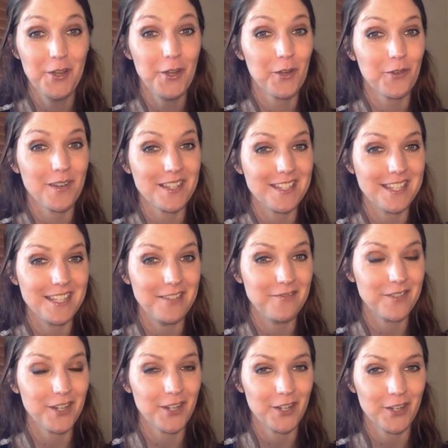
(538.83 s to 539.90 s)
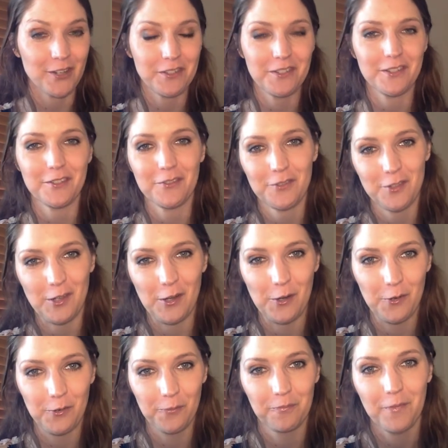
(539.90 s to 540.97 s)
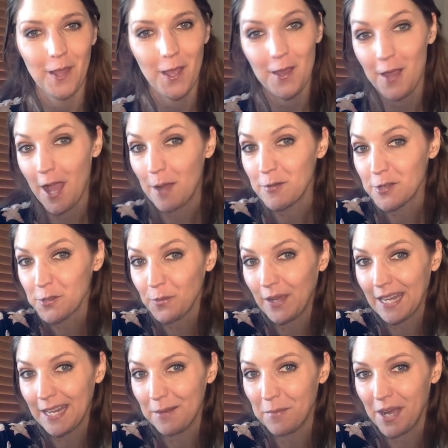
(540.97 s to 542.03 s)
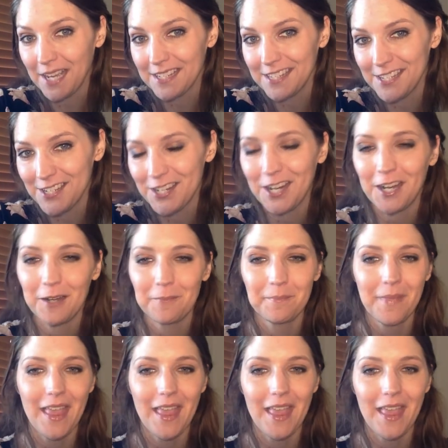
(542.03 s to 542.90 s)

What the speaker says: received hers. So I'm just waiting BoxyCharm.